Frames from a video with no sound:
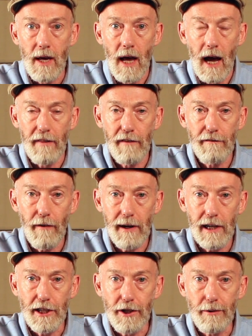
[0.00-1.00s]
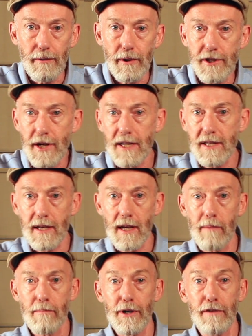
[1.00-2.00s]
then finally, you adjust the
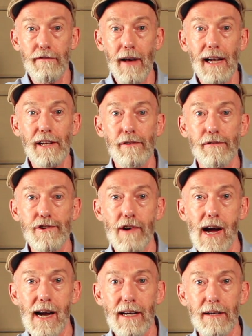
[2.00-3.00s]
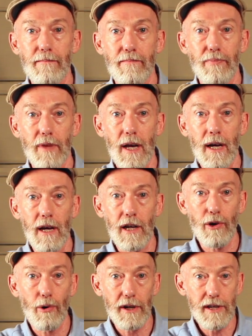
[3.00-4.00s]
company value track
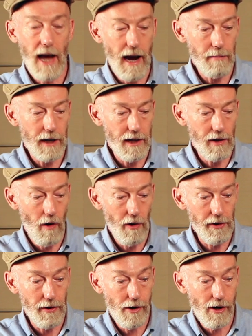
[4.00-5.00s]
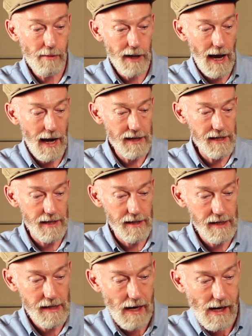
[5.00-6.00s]
according to how many non-urban
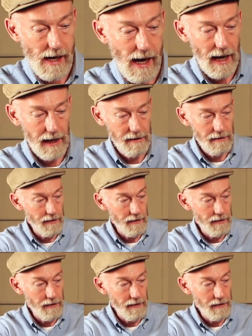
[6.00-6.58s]
hexes. And